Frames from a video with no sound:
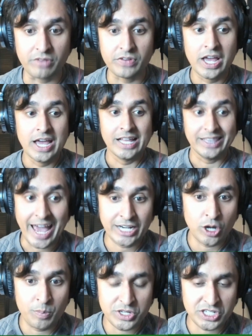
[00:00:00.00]
stuff,
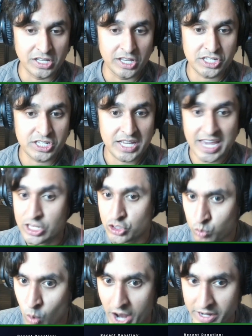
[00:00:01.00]
lactobacillus
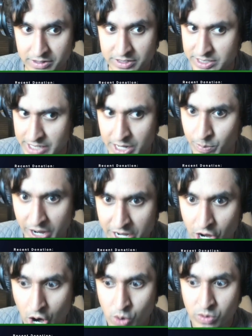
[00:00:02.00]
eats what? Does
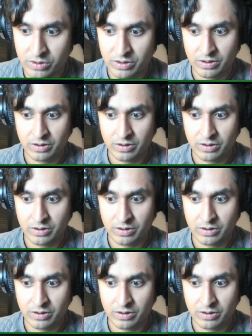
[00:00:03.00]
anybody know?